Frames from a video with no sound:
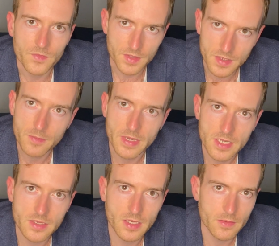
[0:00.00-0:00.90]
you need to
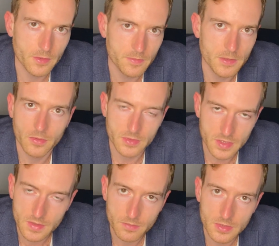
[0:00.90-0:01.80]
band together with people, you
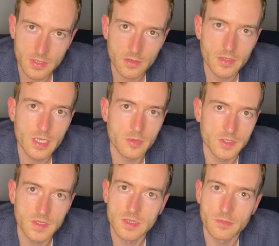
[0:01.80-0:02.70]
need to meet your neighbors,
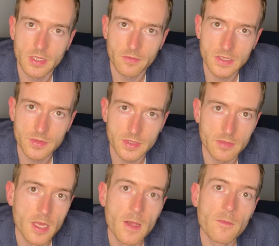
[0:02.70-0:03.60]
you need to make friends with them.